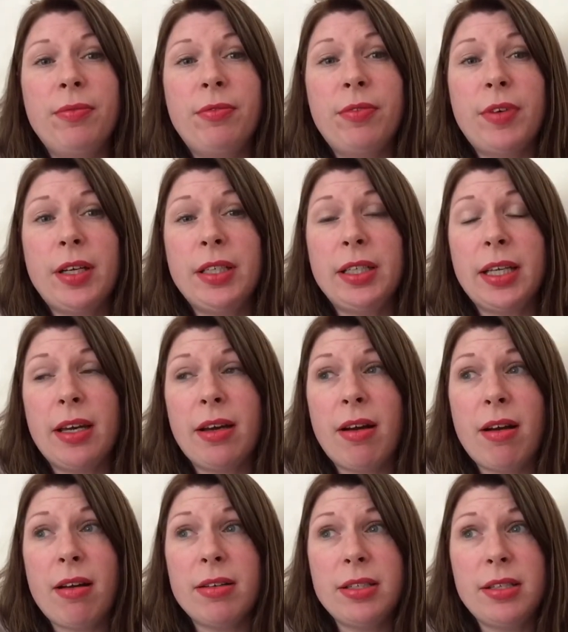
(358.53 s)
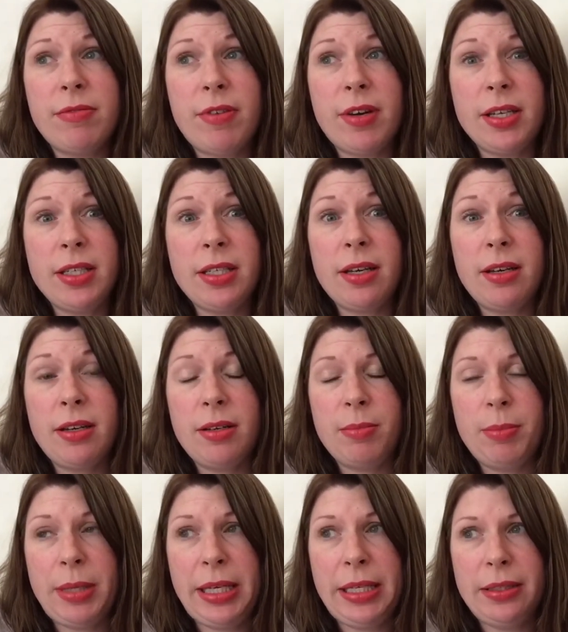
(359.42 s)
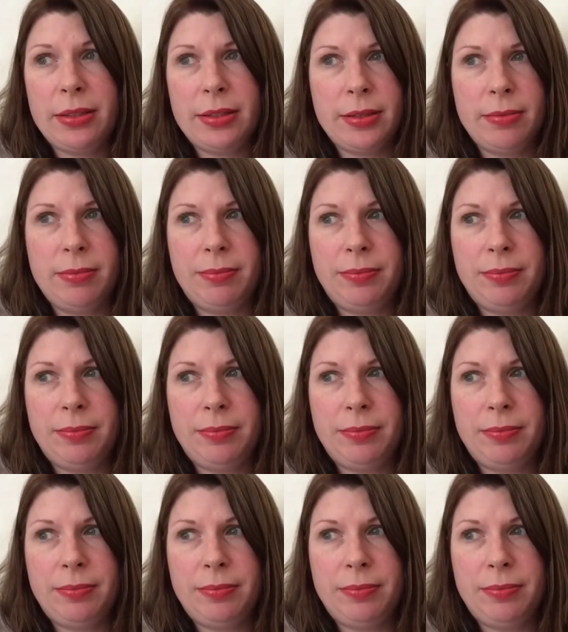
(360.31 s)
finding it hard to find a heartbeat.